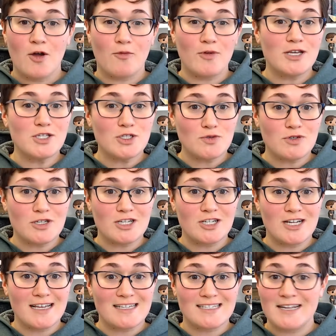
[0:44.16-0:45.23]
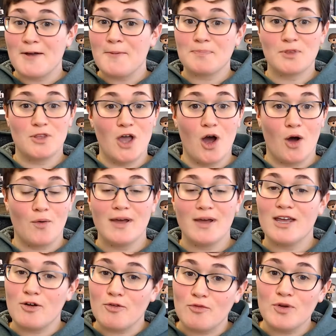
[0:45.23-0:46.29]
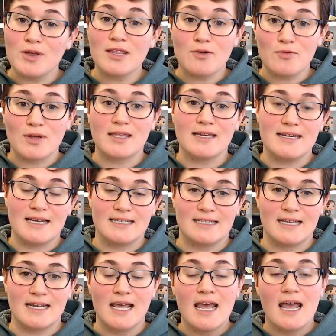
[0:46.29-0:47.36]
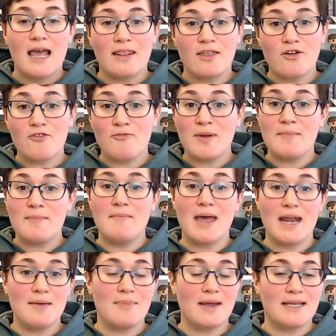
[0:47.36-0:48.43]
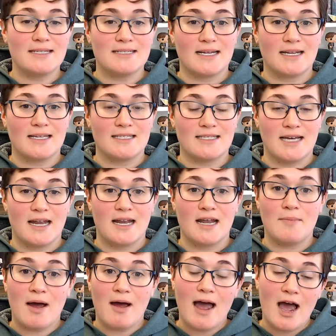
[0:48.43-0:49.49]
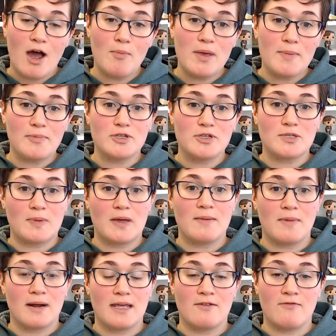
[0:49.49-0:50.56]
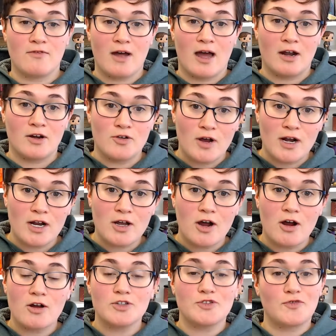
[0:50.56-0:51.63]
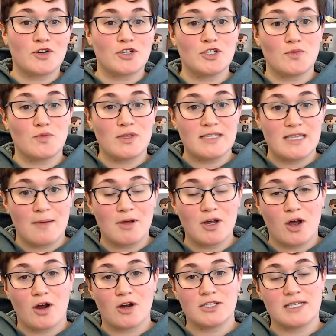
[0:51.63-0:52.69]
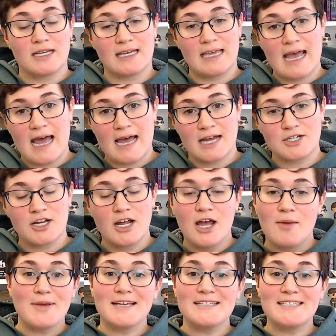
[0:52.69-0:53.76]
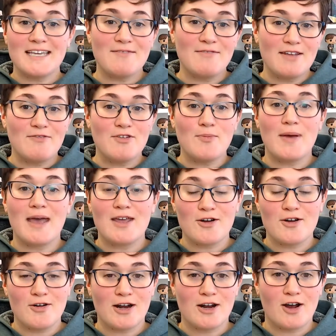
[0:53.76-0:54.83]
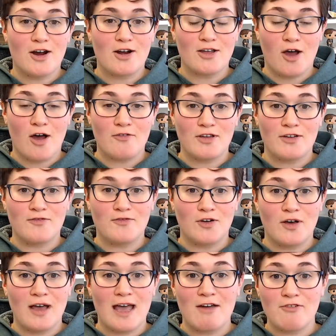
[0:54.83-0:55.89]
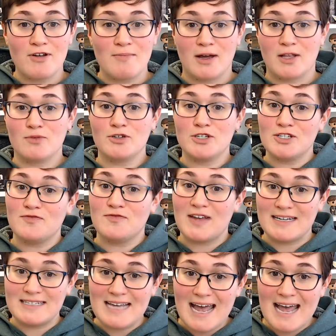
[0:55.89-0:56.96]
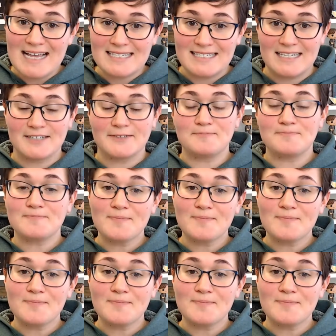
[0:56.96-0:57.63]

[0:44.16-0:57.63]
Research would suggest no, it really, really doesn't. There have been many, many studies done about how people spend money on credit cards versus with debit cards in cash. Because even if you pay your credit card off in full every month, which is fantastic,